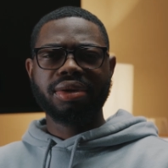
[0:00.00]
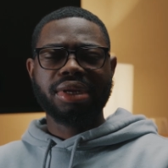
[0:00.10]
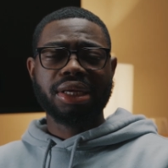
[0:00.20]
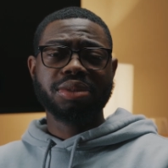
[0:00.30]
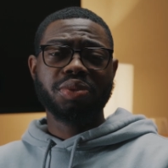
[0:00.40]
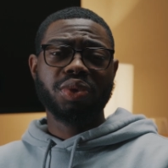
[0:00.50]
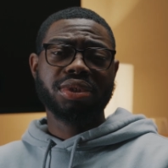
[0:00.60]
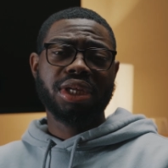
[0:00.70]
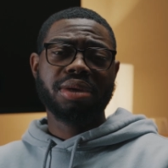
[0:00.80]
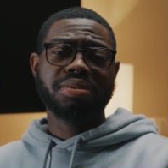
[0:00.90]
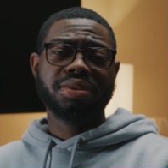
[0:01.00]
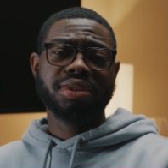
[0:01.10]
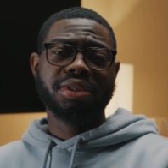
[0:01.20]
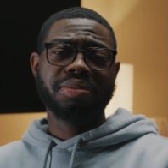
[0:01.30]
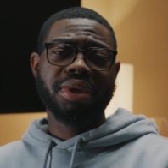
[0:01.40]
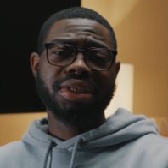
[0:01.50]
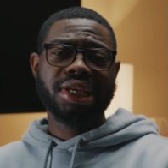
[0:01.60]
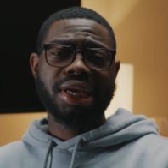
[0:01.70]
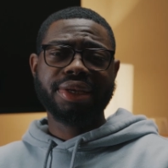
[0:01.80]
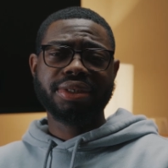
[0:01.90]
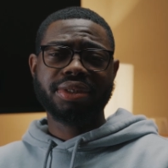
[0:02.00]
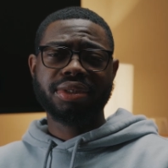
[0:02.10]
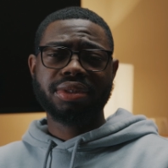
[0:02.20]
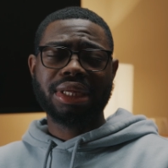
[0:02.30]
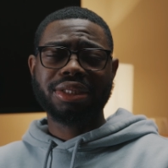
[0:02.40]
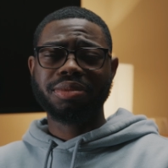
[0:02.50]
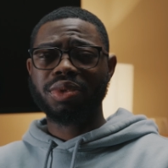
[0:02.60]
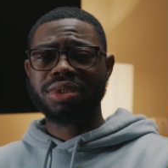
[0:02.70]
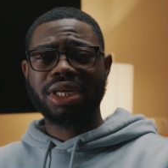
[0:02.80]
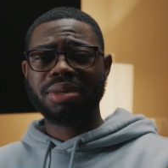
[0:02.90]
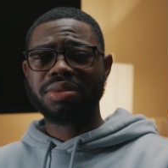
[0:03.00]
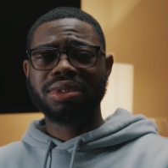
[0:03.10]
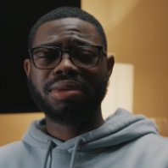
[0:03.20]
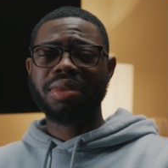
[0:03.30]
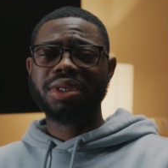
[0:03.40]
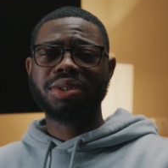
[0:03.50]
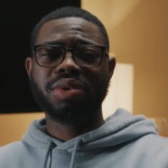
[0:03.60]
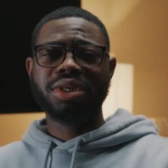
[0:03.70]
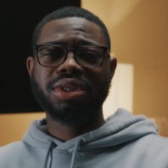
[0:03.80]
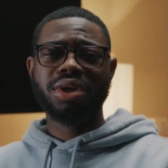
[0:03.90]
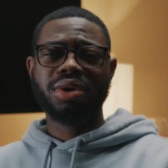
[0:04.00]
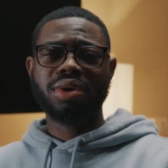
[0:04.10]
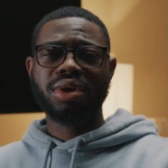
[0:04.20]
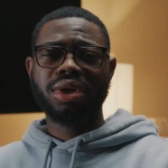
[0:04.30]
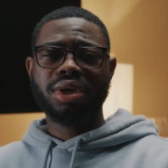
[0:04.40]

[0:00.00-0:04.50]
that's most times the best case. That's most times the best way to go.